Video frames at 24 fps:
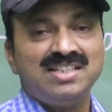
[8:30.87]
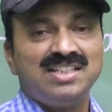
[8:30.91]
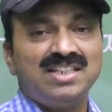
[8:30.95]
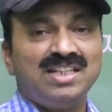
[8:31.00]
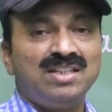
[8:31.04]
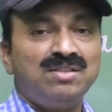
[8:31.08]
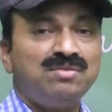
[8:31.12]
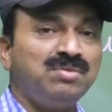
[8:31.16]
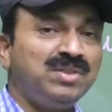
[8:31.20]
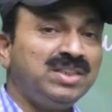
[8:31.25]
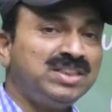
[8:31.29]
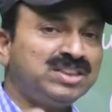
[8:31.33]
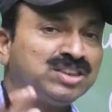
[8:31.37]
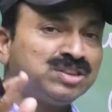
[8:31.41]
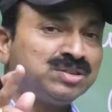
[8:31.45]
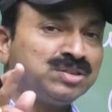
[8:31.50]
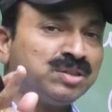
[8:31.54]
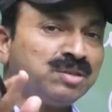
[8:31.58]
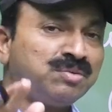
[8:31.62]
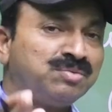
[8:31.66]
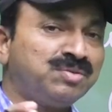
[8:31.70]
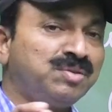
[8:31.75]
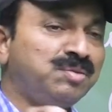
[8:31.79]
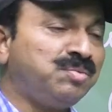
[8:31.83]
In which
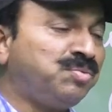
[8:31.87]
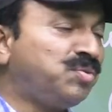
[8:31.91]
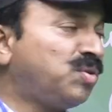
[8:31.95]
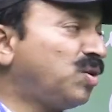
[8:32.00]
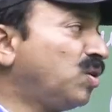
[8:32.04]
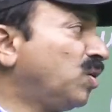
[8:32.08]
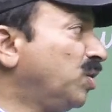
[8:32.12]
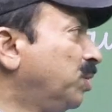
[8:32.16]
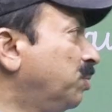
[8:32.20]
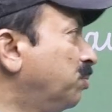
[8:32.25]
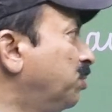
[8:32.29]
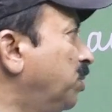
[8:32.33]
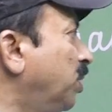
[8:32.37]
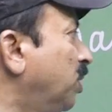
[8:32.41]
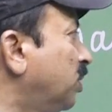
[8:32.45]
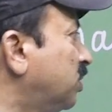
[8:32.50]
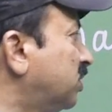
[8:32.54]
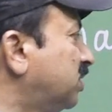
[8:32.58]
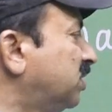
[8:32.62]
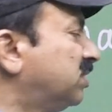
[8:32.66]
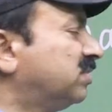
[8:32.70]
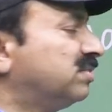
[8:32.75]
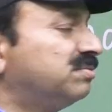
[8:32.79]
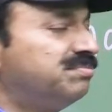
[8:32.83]
of the following
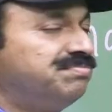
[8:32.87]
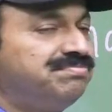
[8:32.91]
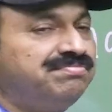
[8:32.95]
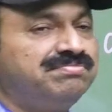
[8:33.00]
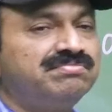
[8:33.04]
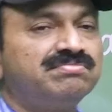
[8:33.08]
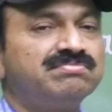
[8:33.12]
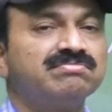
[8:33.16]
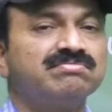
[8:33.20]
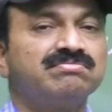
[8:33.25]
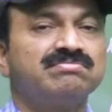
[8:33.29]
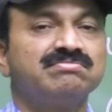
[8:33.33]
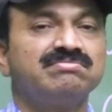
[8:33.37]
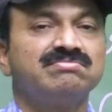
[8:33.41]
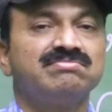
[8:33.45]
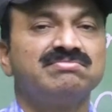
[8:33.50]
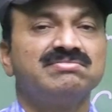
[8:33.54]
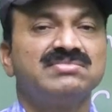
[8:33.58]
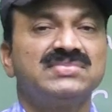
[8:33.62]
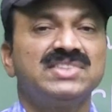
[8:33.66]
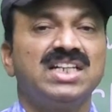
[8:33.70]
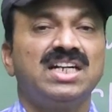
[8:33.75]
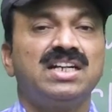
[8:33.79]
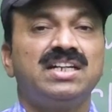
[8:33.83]
books
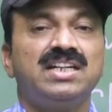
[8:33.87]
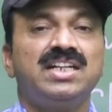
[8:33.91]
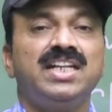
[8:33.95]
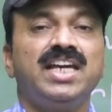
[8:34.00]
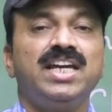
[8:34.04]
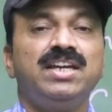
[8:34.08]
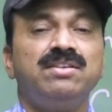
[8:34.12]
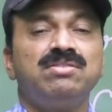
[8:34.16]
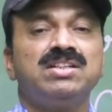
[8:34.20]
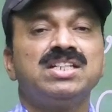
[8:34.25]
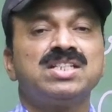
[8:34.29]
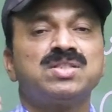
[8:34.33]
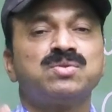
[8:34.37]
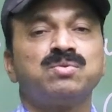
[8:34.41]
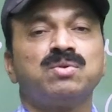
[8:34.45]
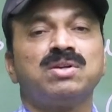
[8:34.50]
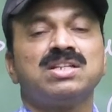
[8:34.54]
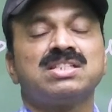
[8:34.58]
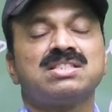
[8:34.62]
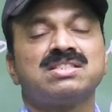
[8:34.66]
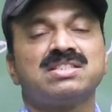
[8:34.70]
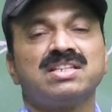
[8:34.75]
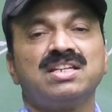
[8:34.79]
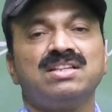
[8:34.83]
diverse
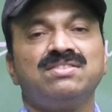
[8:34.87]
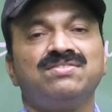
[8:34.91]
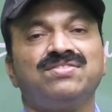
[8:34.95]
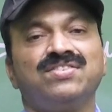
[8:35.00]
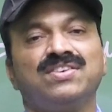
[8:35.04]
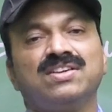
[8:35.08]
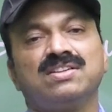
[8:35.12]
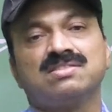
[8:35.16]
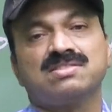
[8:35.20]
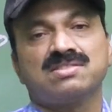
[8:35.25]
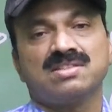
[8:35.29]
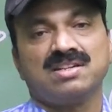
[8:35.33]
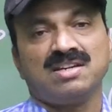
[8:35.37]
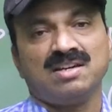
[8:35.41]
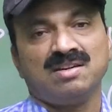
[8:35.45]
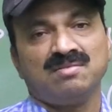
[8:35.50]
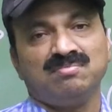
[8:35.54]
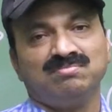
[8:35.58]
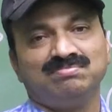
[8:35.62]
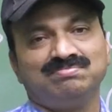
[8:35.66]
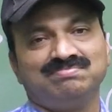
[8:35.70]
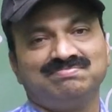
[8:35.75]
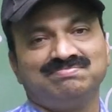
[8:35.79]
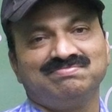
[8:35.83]
was said first
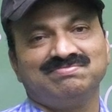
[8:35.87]
time?